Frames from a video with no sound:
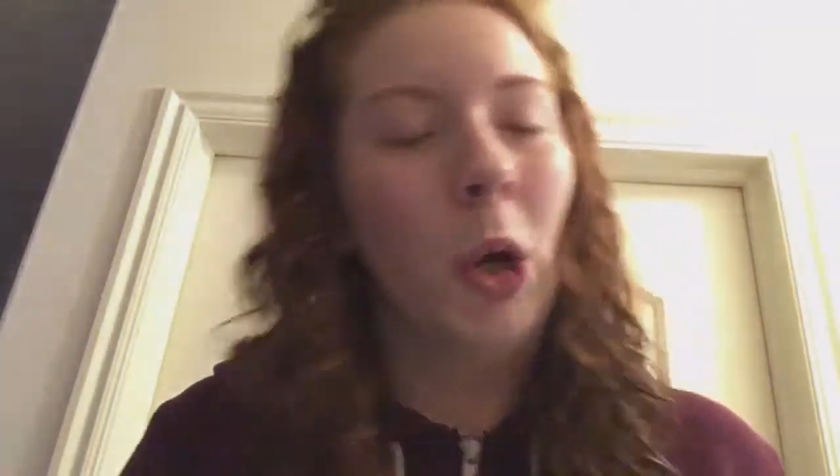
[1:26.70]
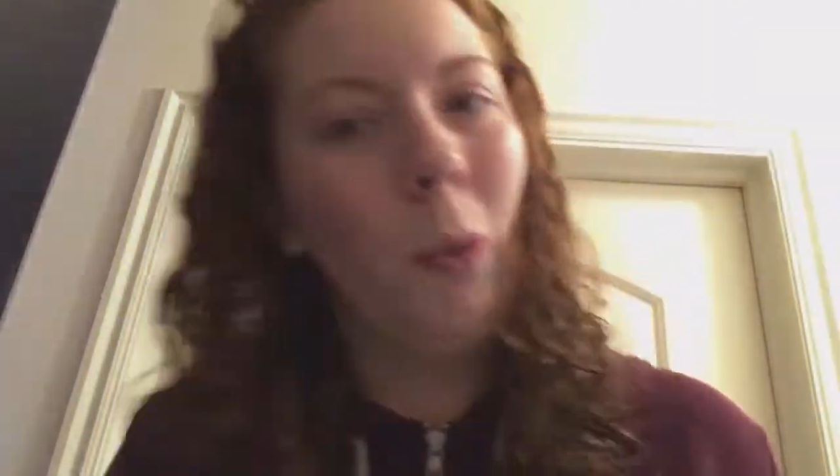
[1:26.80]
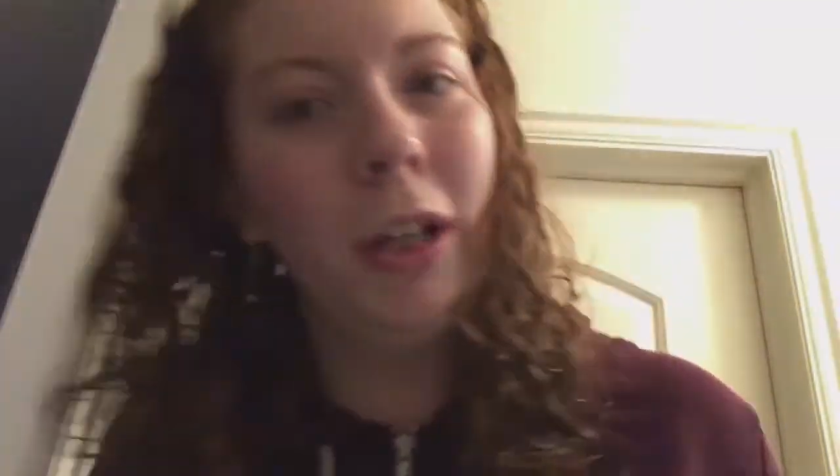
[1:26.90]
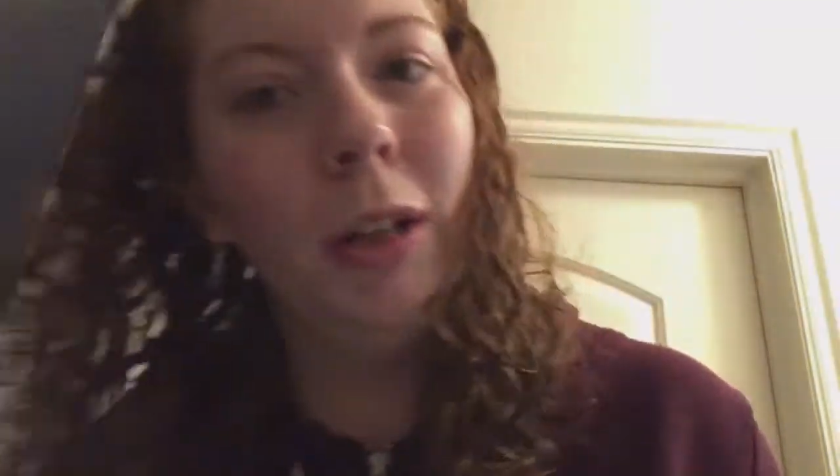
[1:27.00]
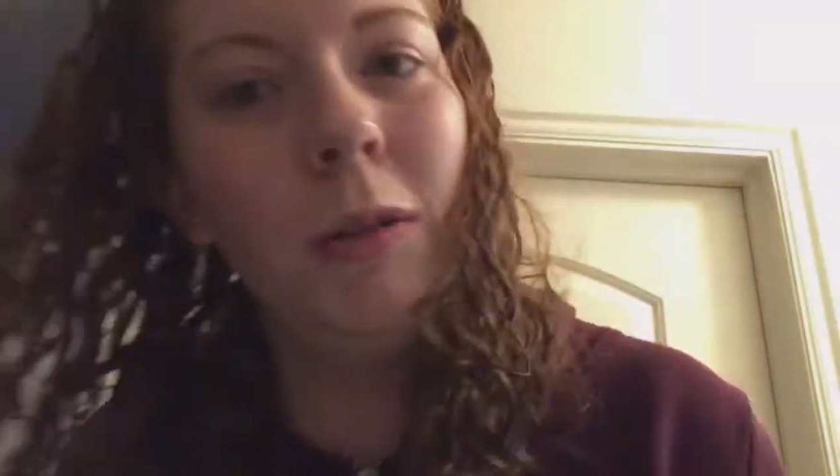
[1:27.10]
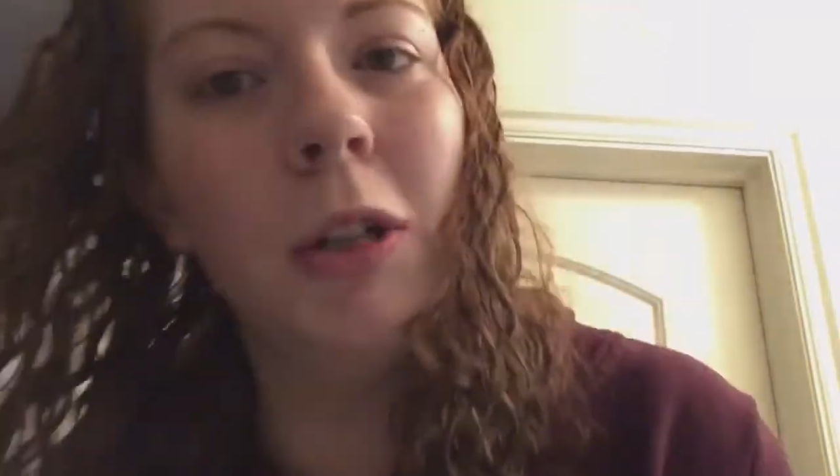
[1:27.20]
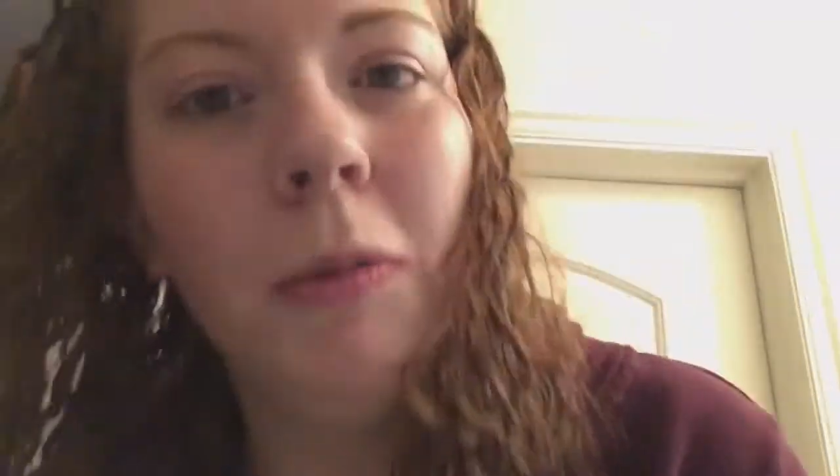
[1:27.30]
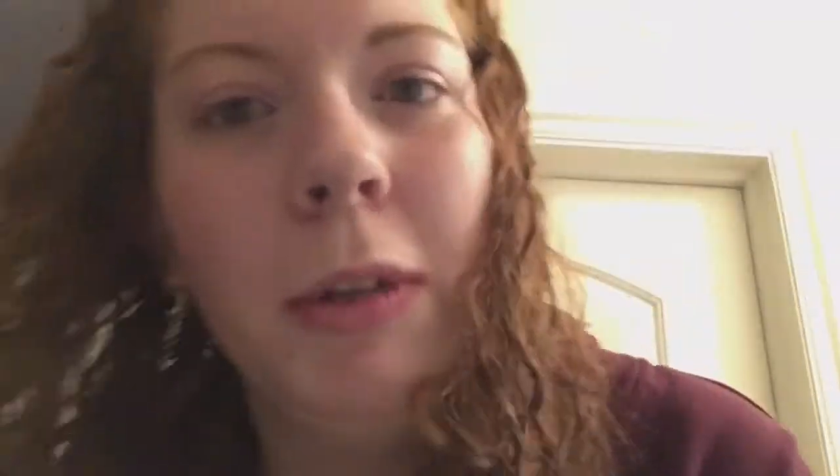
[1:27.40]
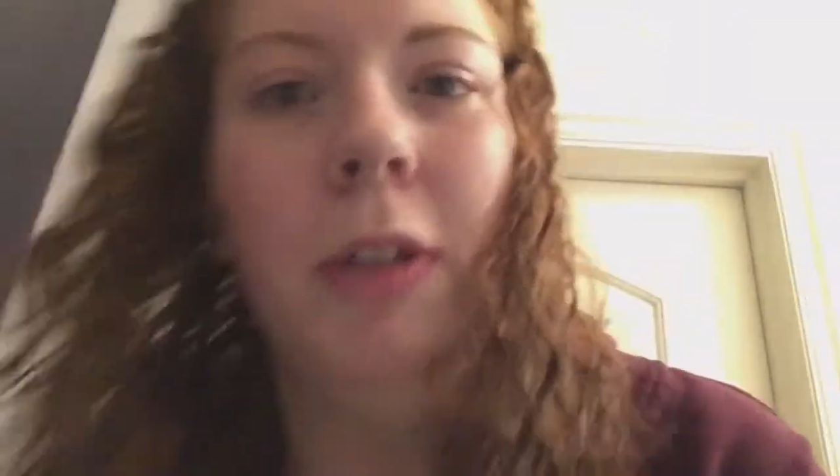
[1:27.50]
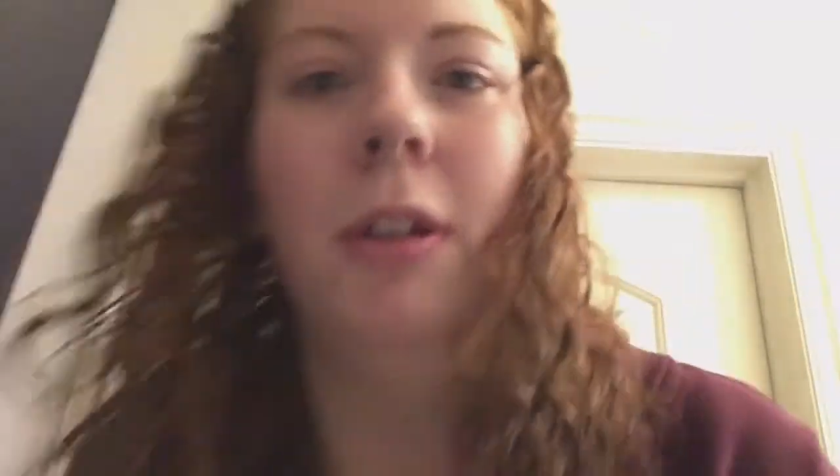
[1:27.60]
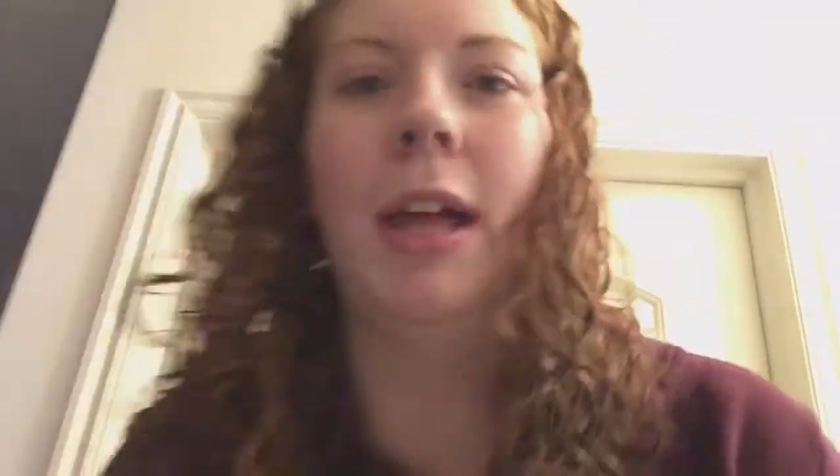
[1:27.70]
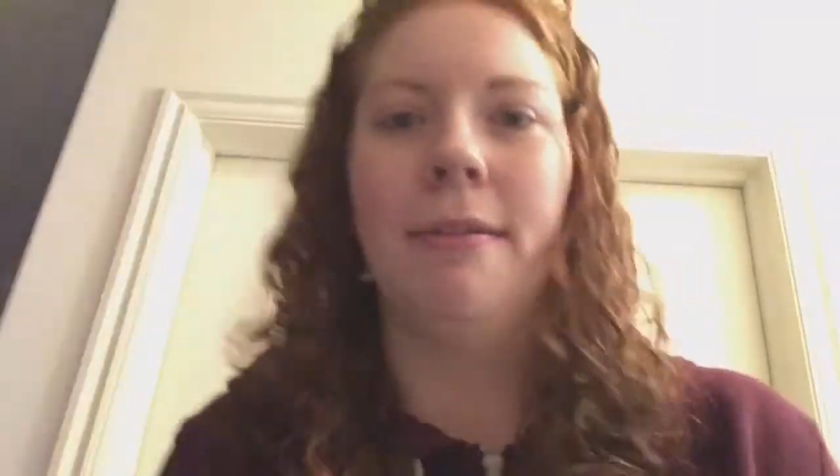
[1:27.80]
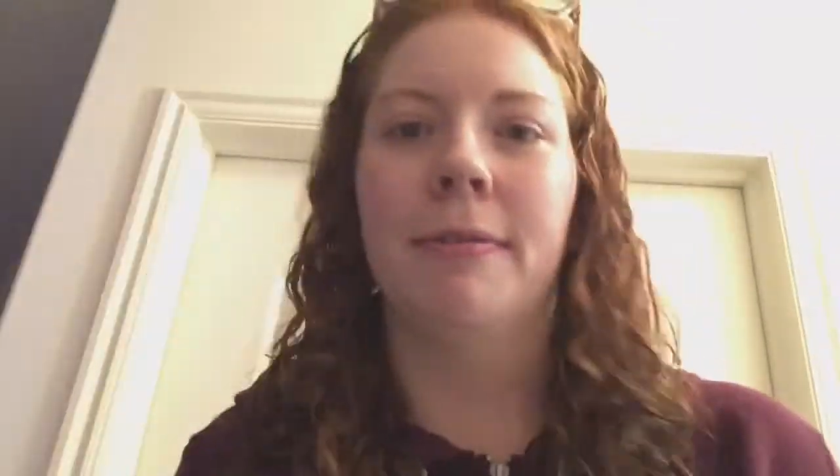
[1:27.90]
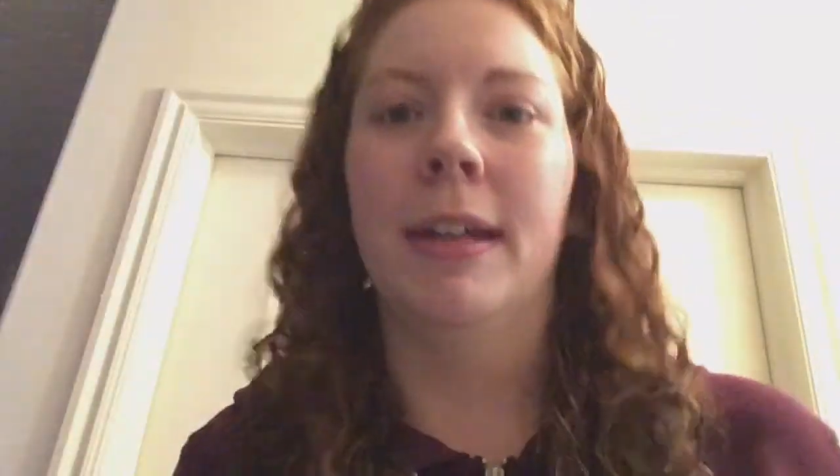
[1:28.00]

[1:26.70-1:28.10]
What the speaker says: what are you doing with your life?